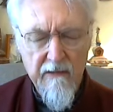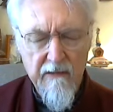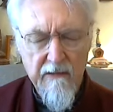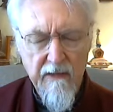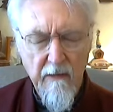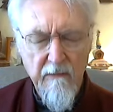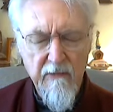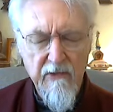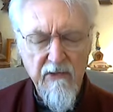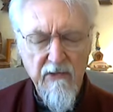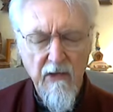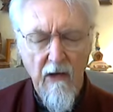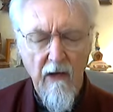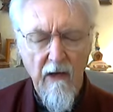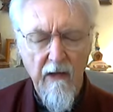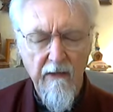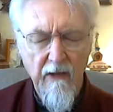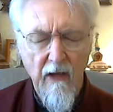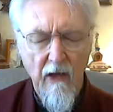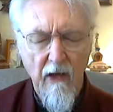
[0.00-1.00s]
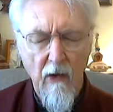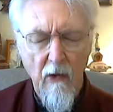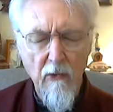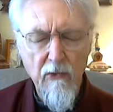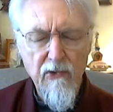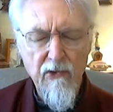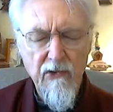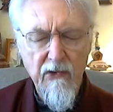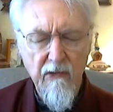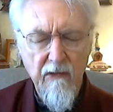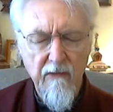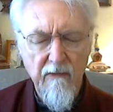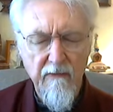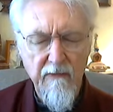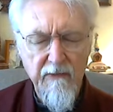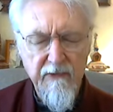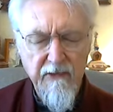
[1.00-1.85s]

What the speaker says: Samsara, the ocean of